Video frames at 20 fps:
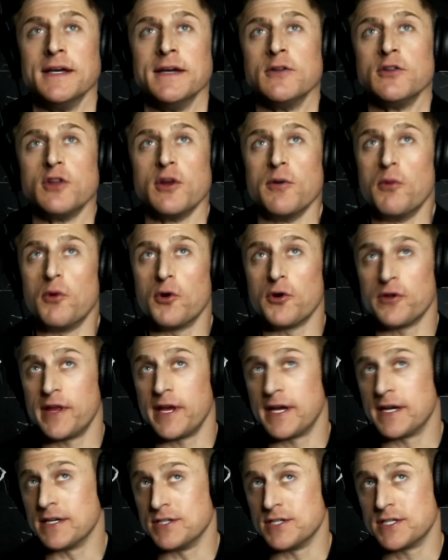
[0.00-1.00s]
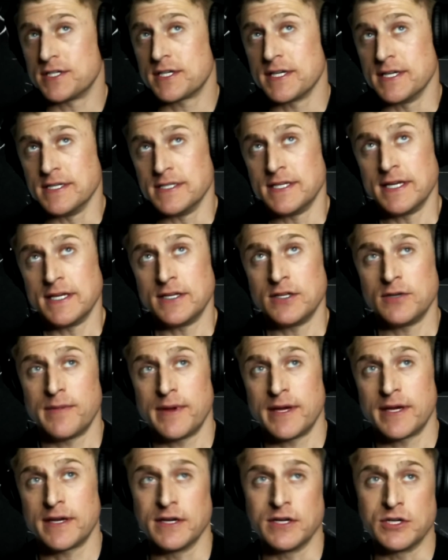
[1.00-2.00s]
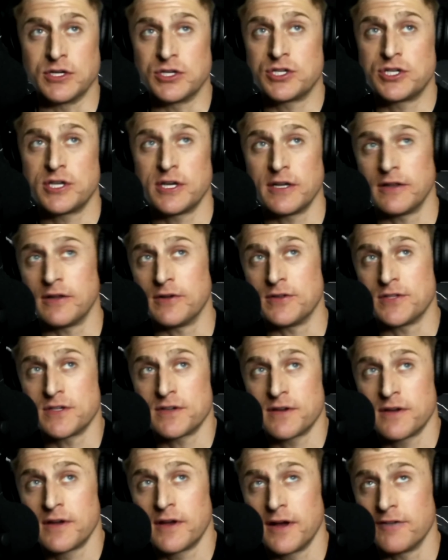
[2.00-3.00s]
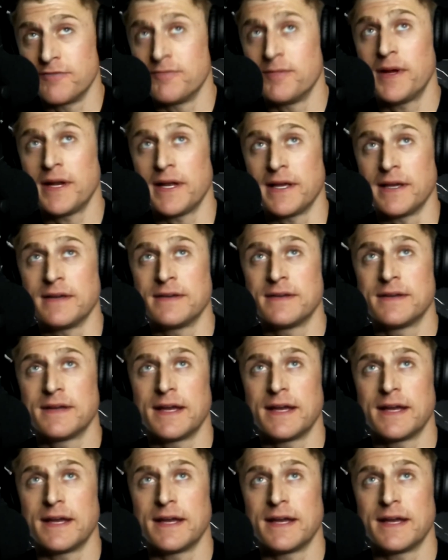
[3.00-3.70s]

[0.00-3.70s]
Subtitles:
the more they can just continue making shitloads of money.